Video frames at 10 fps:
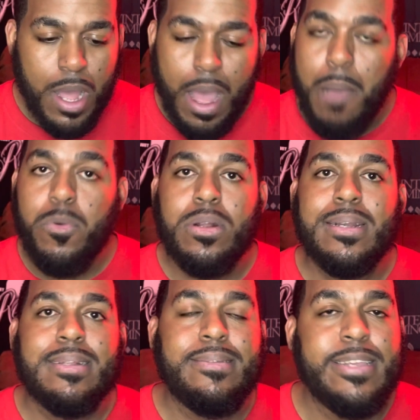I'm going to
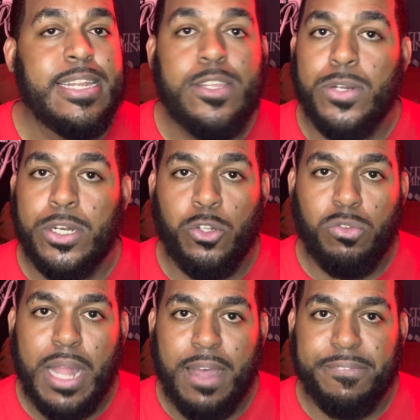continue to do
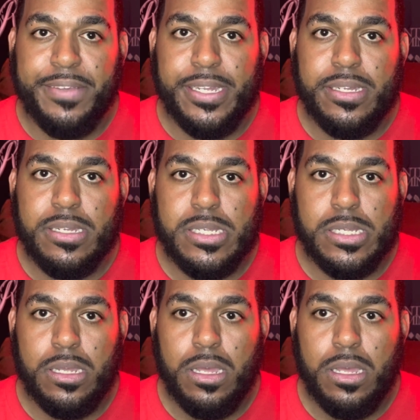live feedings.